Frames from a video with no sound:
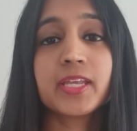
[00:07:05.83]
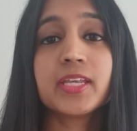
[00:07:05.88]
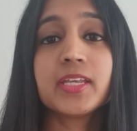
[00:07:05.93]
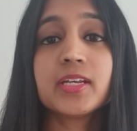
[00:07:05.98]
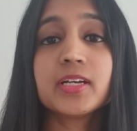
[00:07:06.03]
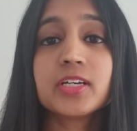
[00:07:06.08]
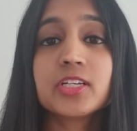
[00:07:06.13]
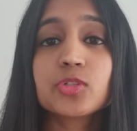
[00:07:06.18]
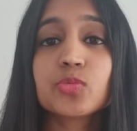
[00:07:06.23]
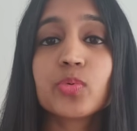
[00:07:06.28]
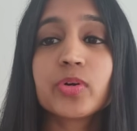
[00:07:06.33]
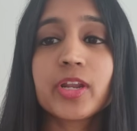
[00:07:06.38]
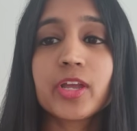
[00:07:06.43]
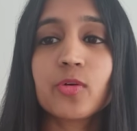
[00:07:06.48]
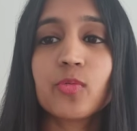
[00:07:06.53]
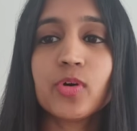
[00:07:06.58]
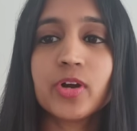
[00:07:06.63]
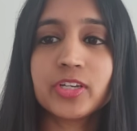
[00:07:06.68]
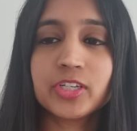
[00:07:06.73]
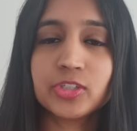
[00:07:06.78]
here's what
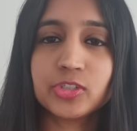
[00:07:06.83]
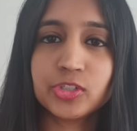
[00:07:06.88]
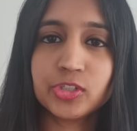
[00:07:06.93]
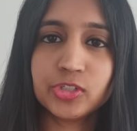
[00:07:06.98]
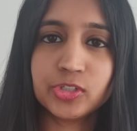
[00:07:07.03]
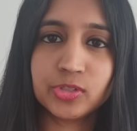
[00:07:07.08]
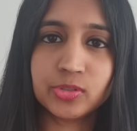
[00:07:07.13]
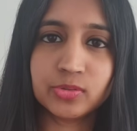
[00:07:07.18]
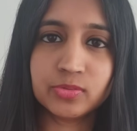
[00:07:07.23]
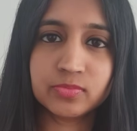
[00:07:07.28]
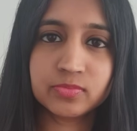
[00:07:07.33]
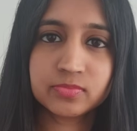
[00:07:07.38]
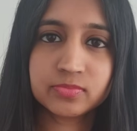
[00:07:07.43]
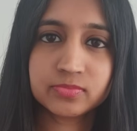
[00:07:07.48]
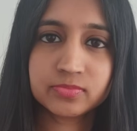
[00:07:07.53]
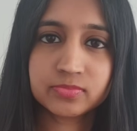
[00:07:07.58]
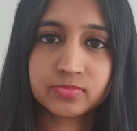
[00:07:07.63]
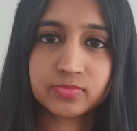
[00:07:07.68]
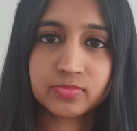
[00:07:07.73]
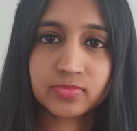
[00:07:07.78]
I want you to do.
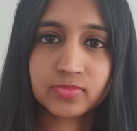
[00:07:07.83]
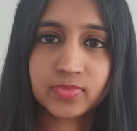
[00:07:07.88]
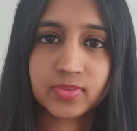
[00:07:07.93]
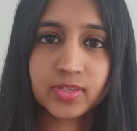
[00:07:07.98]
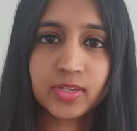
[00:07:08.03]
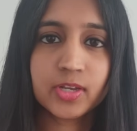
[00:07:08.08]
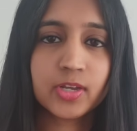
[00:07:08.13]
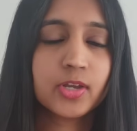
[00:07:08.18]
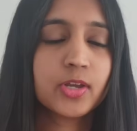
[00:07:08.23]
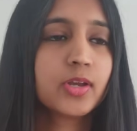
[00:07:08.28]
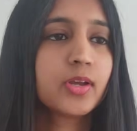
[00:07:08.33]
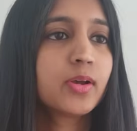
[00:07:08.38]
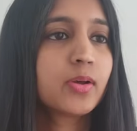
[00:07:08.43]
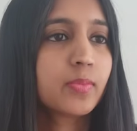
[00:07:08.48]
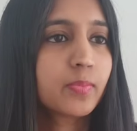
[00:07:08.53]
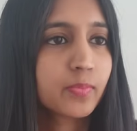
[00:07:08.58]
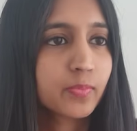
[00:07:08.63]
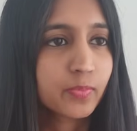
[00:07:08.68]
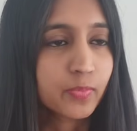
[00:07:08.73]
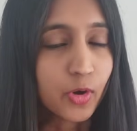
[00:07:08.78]

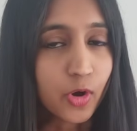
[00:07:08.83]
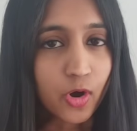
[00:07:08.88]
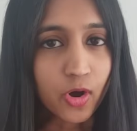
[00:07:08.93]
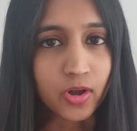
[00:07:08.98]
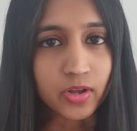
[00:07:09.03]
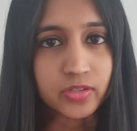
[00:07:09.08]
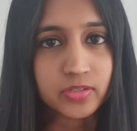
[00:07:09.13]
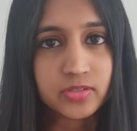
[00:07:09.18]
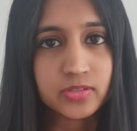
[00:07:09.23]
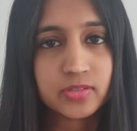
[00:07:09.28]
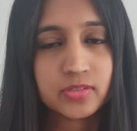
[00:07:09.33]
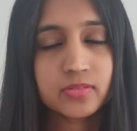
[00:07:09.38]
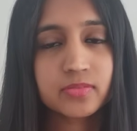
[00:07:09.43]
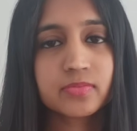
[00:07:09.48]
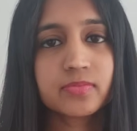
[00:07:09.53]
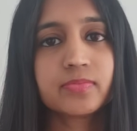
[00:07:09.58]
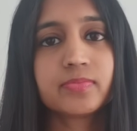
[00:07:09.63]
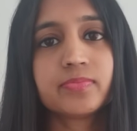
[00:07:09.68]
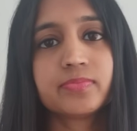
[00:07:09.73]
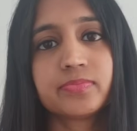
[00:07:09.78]
Pause.
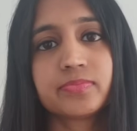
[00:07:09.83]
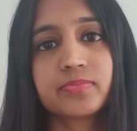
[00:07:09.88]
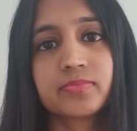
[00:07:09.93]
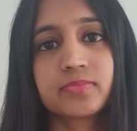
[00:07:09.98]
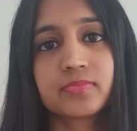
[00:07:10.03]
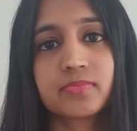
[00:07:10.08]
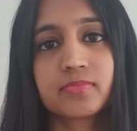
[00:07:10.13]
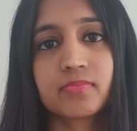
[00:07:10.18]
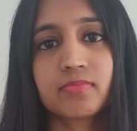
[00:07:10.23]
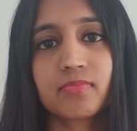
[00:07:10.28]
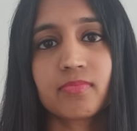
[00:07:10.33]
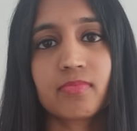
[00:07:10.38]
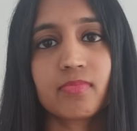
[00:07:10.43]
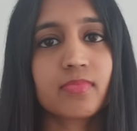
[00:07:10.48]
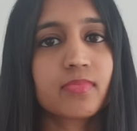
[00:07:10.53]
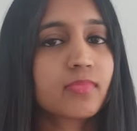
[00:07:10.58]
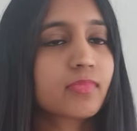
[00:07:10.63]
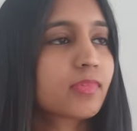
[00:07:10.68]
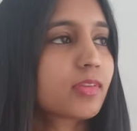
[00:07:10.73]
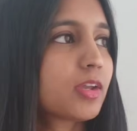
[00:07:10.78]

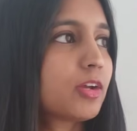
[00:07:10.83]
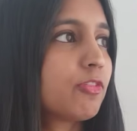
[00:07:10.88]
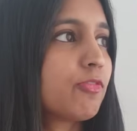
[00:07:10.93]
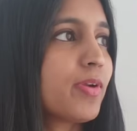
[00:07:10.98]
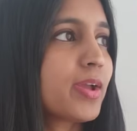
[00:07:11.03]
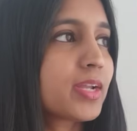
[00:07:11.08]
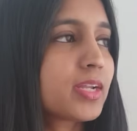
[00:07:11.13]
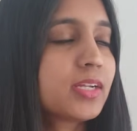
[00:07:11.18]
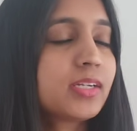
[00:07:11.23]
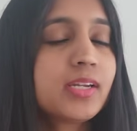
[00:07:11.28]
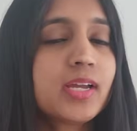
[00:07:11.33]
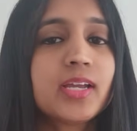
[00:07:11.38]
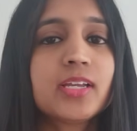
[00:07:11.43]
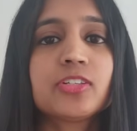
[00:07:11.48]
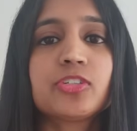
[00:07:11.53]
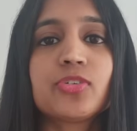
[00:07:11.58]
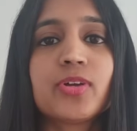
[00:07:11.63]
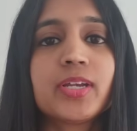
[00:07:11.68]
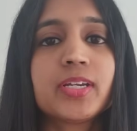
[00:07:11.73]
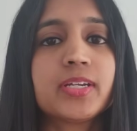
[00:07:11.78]

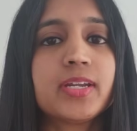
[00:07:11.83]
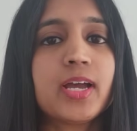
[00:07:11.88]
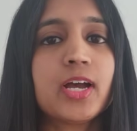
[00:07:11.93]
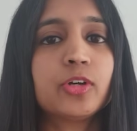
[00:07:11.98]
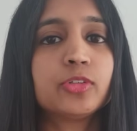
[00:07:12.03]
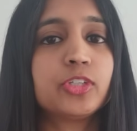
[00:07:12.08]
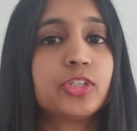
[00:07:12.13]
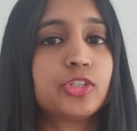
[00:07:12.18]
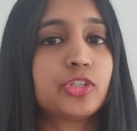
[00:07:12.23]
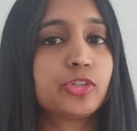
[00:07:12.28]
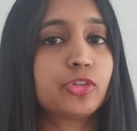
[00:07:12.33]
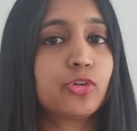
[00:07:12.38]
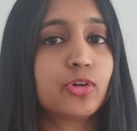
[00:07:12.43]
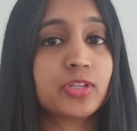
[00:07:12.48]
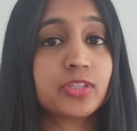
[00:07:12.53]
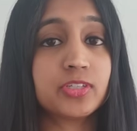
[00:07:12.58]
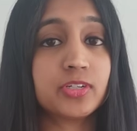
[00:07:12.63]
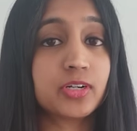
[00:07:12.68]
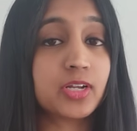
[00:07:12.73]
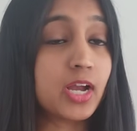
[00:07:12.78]
Recognize right now that your
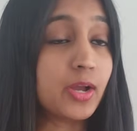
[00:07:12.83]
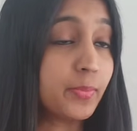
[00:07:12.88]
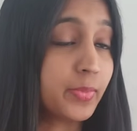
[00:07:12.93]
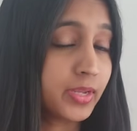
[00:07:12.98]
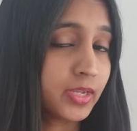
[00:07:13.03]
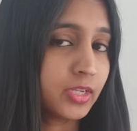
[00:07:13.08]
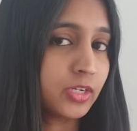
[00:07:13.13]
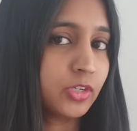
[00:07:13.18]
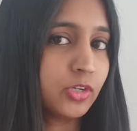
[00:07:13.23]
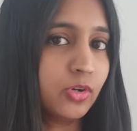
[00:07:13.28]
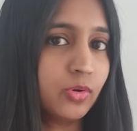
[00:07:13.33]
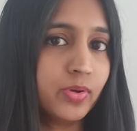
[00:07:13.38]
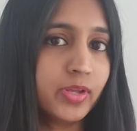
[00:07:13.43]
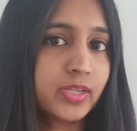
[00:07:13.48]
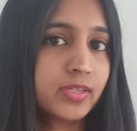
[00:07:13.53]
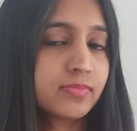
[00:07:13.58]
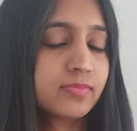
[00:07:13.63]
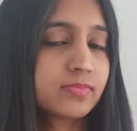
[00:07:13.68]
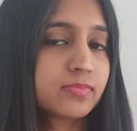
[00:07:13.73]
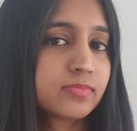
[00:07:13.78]
thoughts are coming and
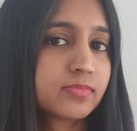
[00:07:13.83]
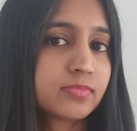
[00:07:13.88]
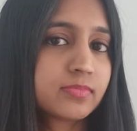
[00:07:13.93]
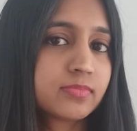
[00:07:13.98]
going.